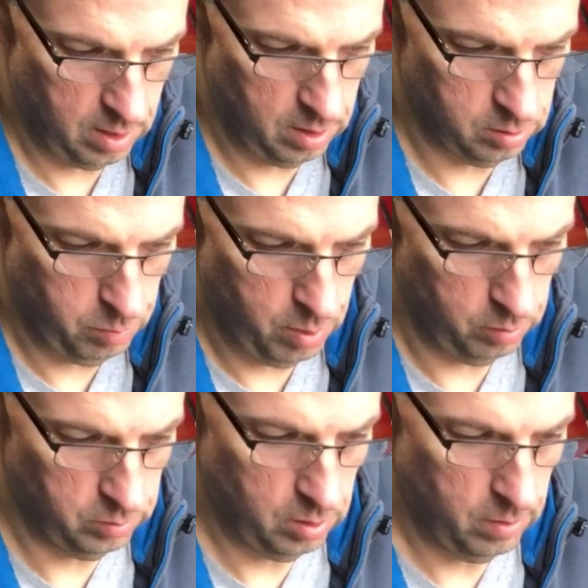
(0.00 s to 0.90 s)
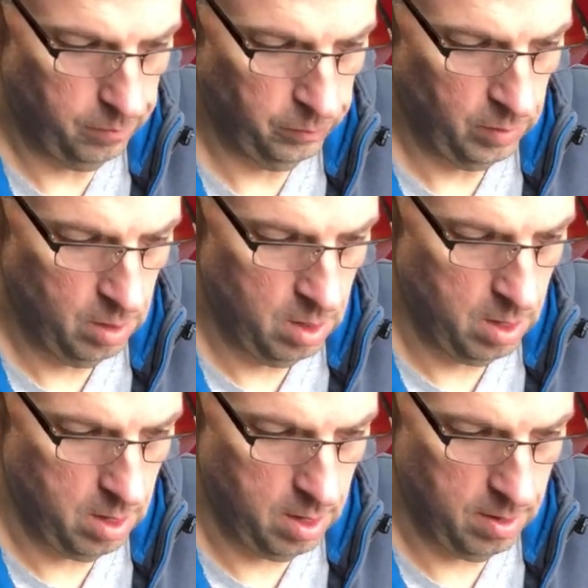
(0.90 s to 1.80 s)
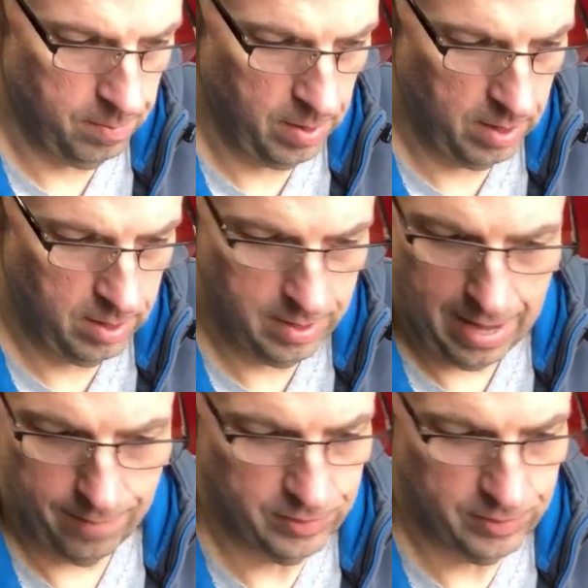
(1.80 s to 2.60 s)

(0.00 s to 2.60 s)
of this post. I've